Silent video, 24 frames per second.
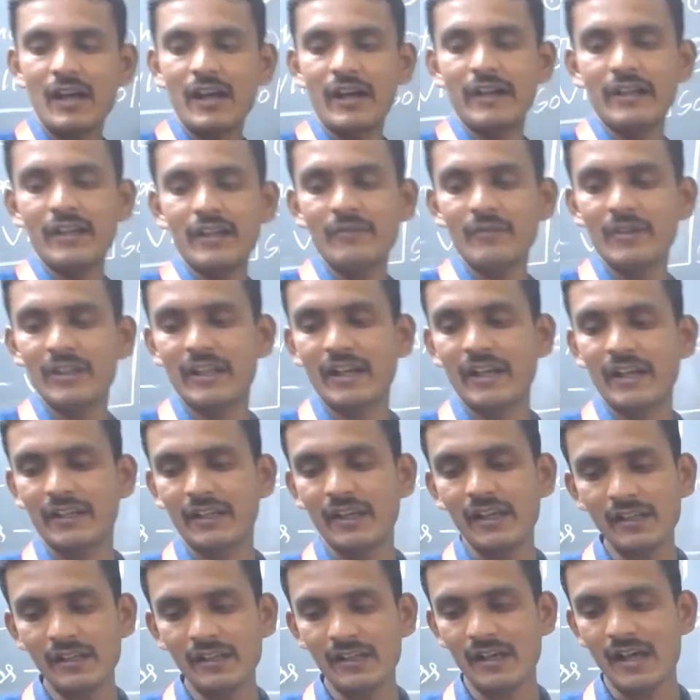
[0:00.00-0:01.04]
and we will
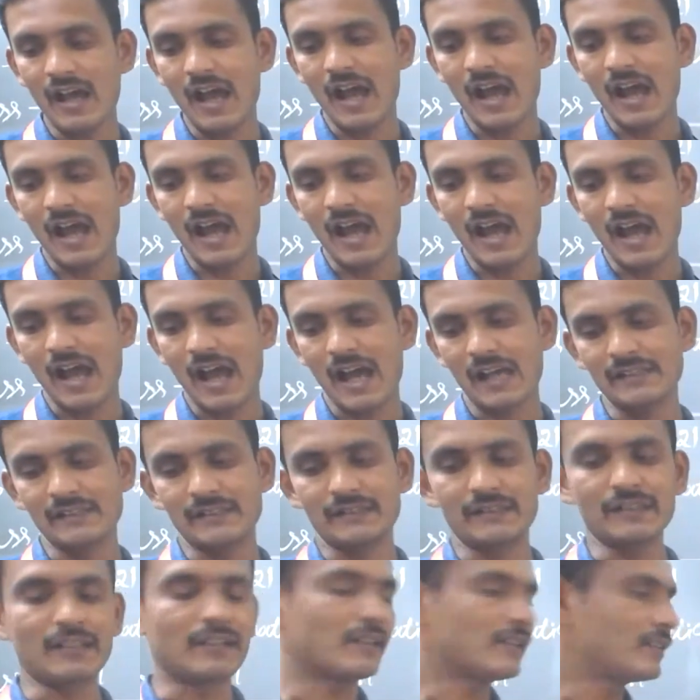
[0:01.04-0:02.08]
get an
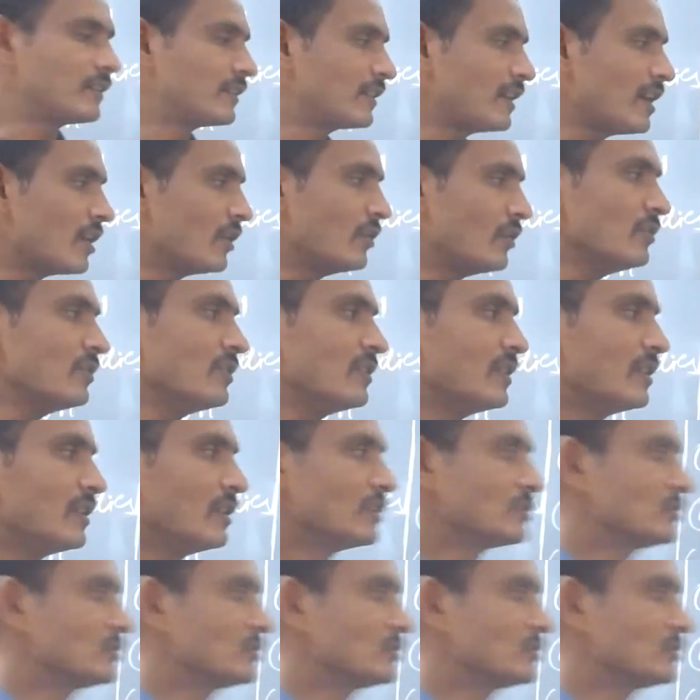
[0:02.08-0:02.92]
answer. Now,